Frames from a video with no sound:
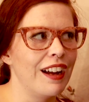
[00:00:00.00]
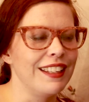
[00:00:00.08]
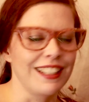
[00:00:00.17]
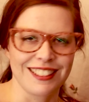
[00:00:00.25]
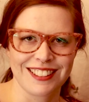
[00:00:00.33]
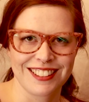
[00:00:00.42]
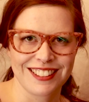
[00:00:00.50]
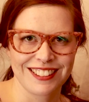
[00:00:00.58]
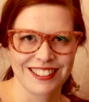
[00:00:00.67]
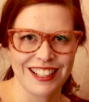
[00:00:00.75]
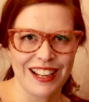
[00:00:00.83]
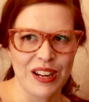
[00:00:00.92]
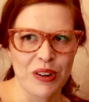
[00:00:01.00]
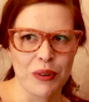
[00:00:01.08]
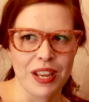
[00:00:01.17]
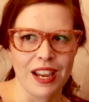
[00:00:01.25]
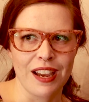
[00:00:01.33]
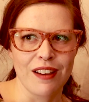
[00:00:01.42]
Yes.
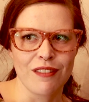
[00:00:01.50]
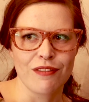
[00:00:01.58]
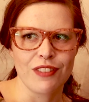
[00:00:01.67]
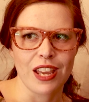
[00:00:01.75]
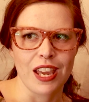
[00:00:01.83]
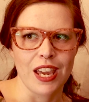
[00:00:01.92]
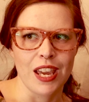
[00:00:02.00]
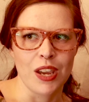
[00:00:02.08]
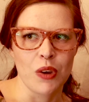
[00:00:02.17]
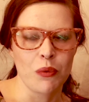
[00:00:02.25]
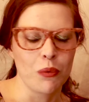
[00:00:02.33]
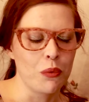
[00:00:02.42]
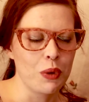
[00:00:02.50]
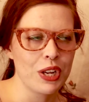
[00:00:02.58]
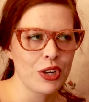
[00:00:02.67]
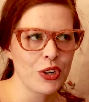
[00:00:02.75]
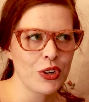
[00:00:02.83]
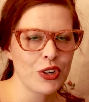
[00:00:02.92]
We have a
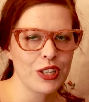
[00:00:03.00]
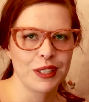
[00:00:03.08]
weird